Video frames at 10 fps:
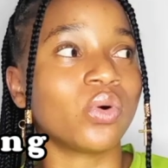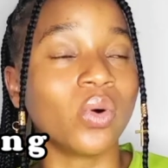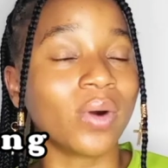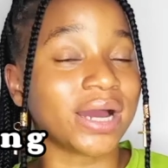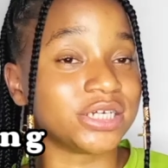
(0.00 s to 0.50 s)

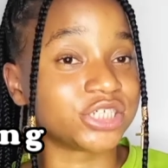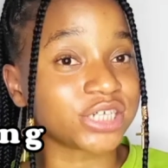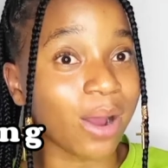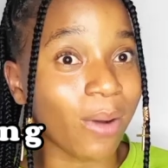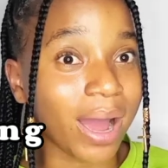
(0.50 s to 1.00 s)
go and
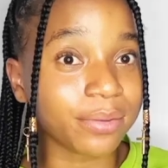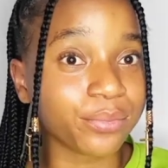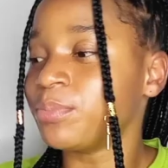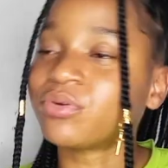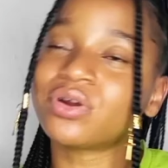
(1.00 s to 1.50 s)
shower
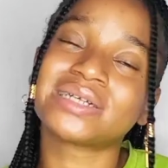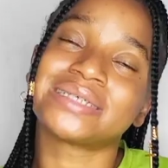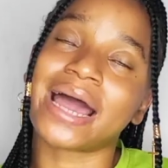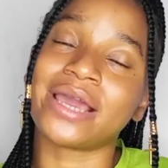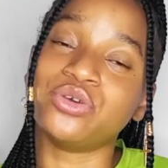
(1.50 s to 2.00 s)
the products
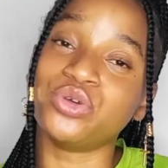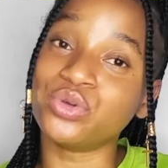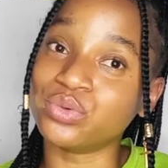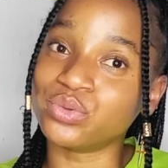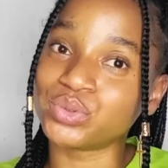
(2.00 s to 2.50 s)
i
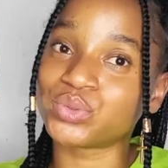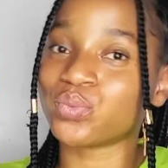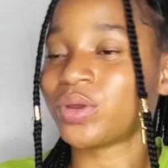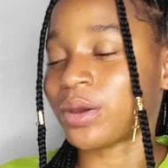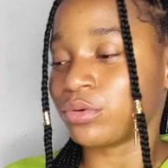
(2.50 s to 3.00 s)
use
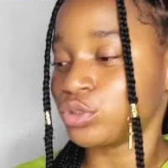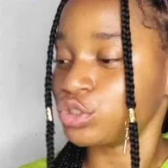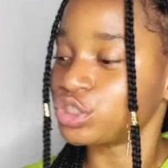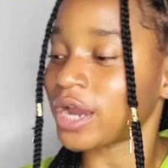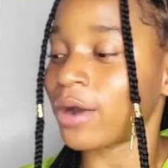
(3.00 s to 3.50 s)
when i want
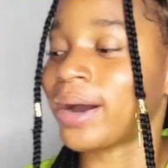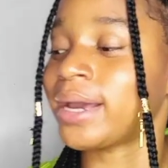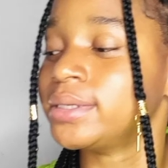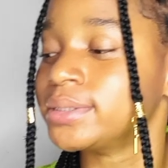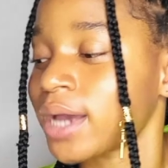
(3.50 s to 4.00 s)
to shower
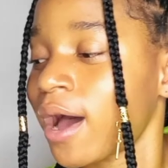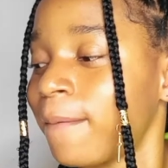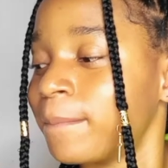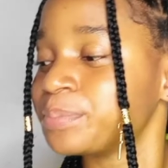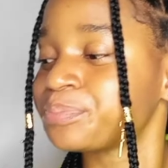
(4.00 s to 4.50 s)
is
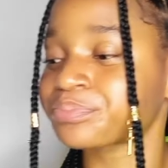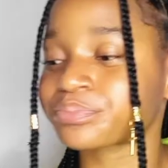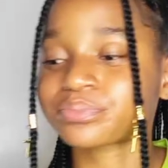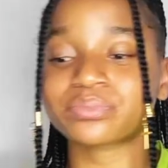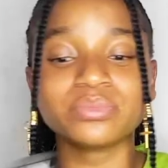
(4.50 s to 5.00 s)
um
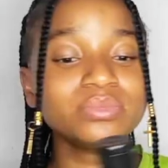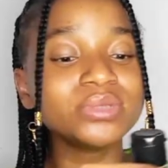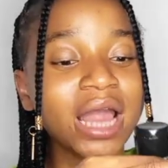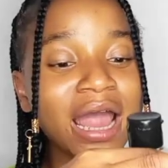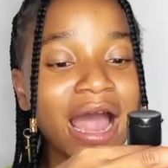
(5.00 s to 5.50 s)

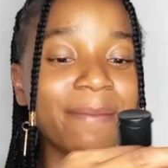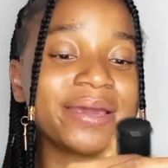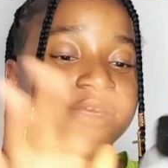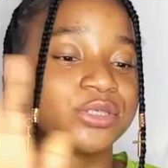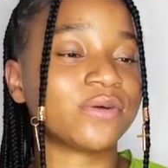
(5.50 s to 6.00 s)
i
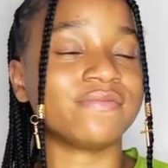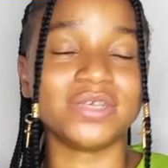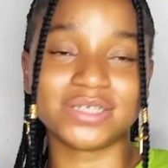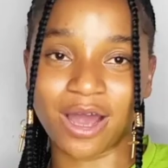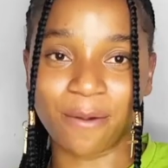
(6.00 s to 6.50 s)
make use of
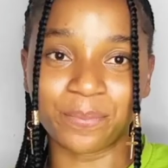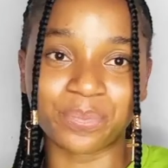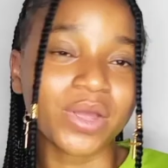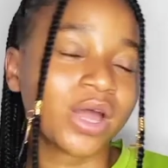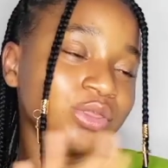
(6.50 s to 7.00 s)
this
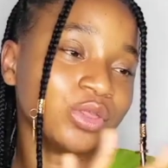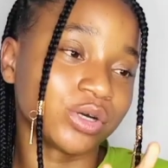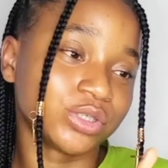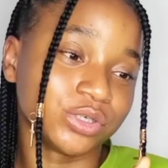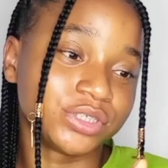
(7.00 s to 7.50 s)
um
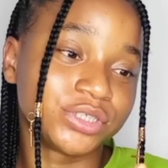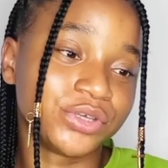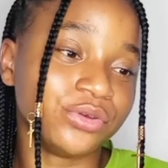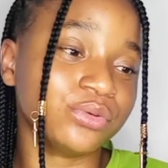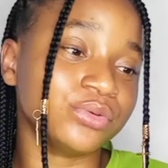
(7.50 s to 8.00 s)
dr
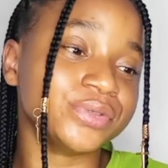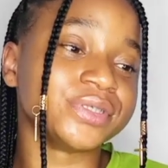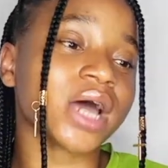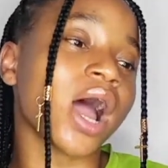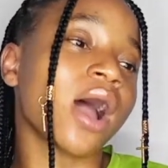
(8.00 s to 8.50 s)

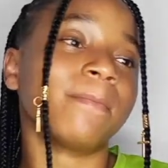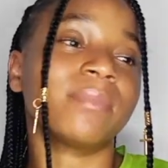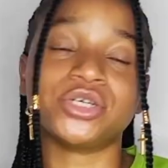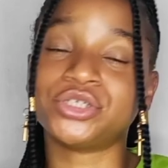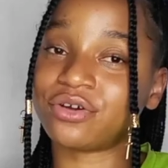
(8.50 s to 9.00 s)
teal's
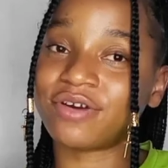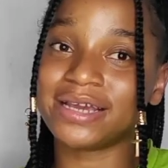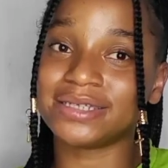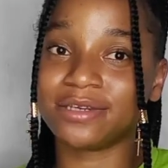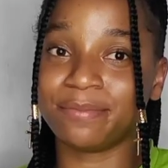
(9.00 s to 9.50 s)

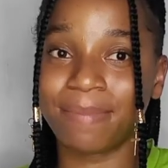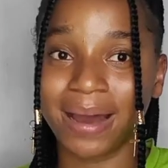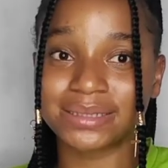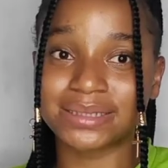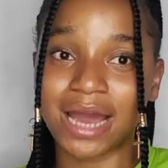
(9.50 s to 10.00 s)
moisturizing
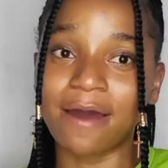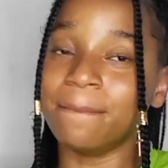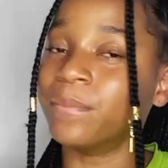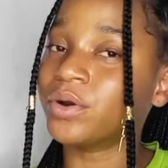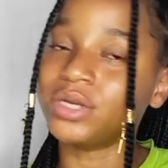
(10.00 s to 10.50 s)
bath
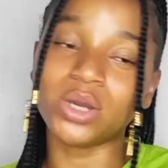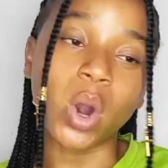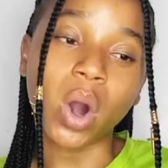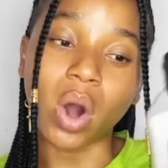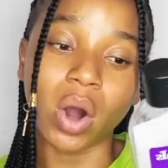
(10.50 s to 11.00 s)
and body
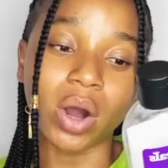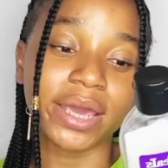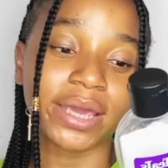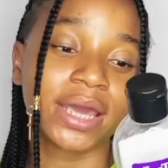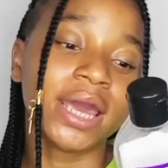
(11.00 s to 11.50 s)

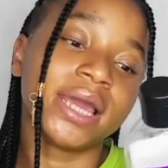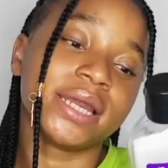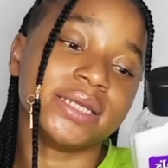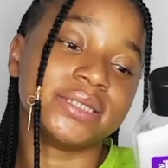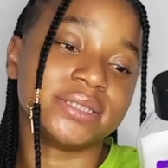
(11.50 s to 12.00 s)
oil
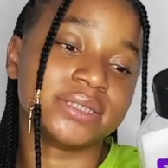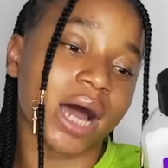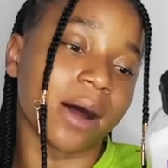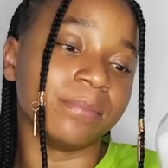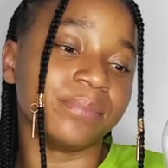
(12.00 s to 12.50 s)
this is
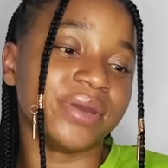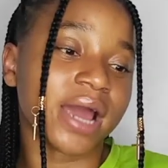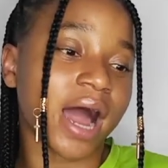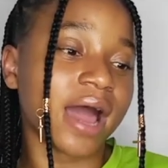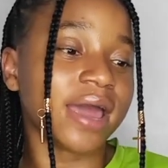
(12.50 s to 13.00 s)
um
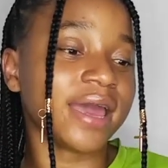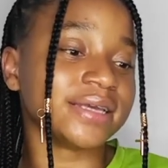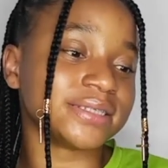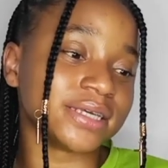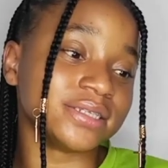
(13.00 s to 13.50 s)
their
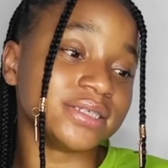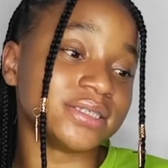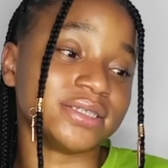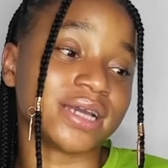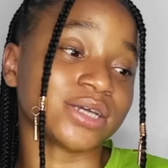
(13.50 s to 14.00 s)
this
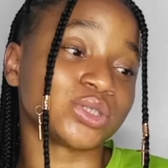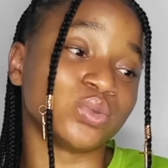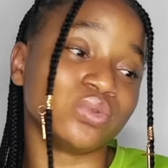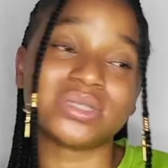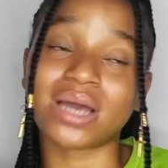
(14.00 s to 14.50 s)
is their
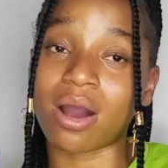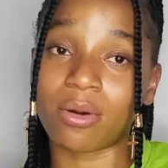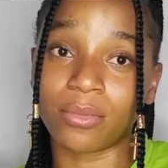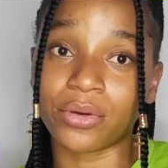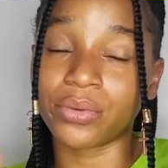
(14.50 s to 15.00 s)
sweet
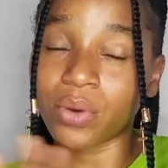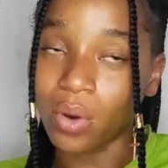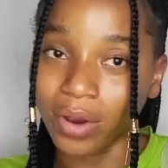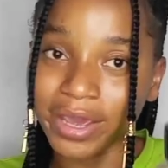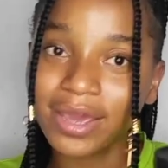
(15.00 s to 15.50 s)
almond
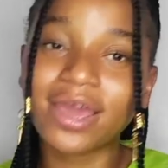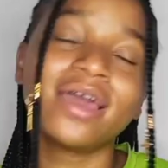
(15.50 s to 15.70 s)
oil